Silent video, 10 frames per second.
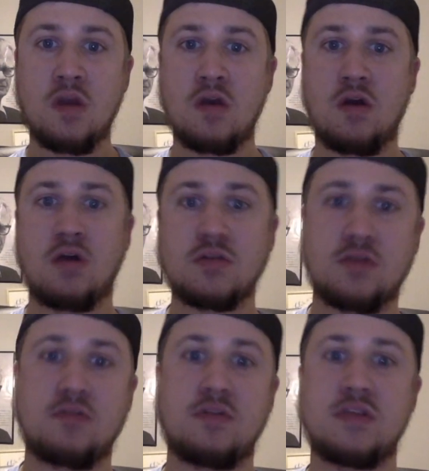
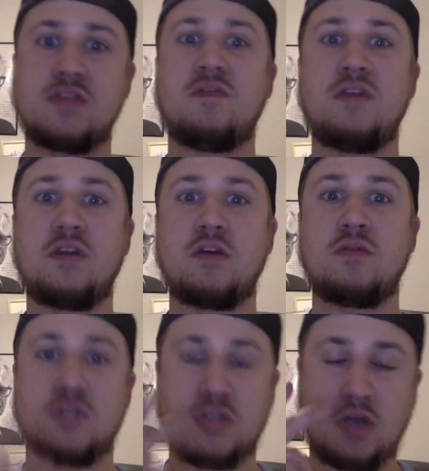Also, this video
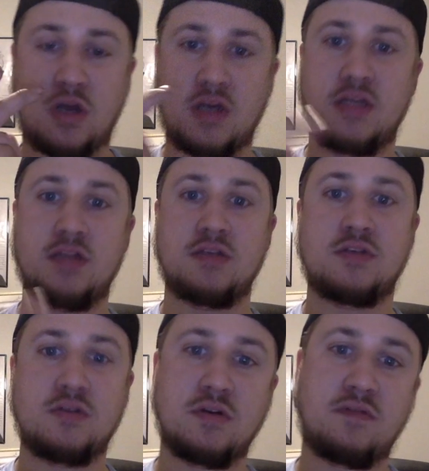was shot in
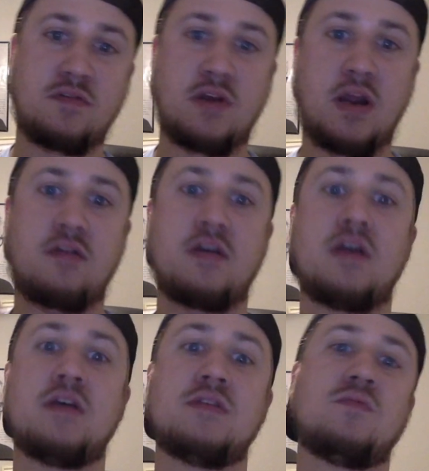two different
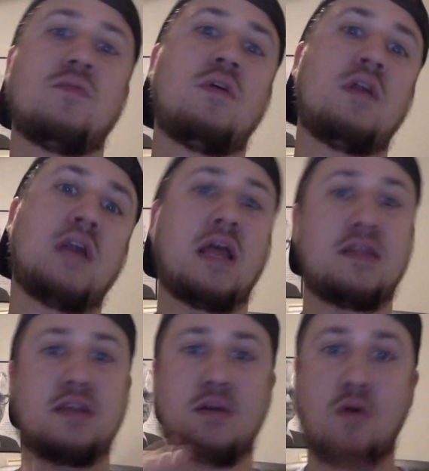areas, one
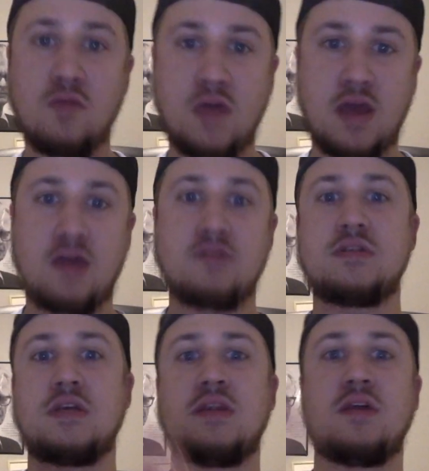at the old
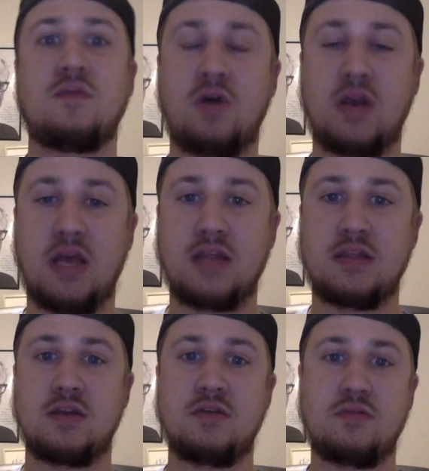house and then one at
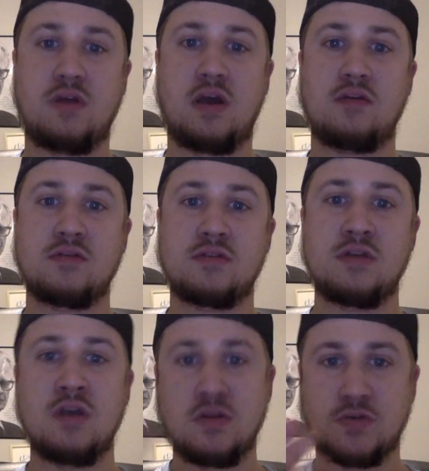the new house.
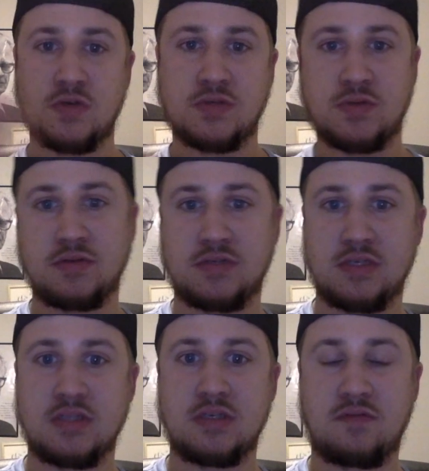So that's why you'll
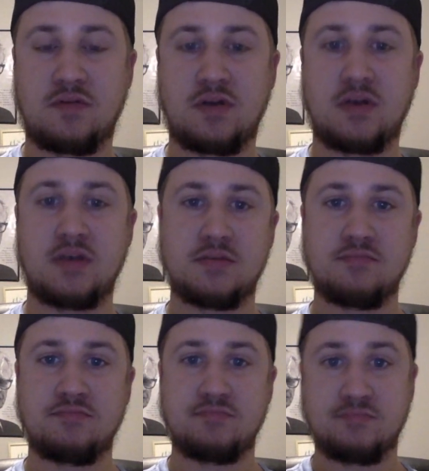see the different
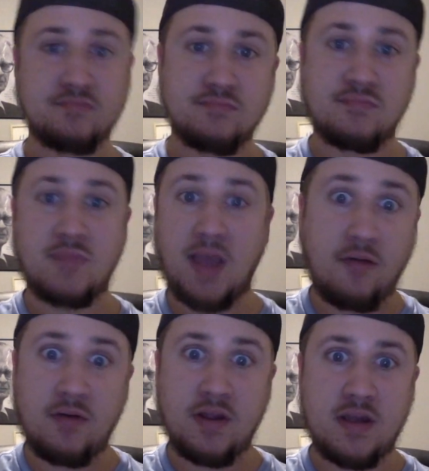
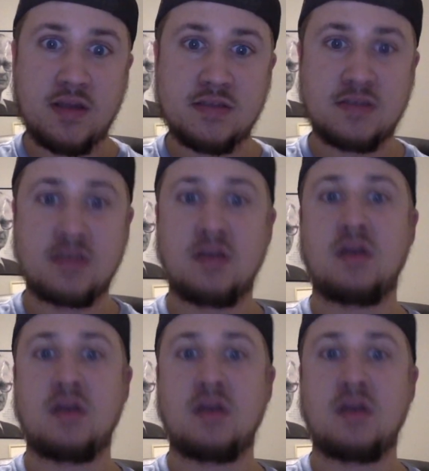areas.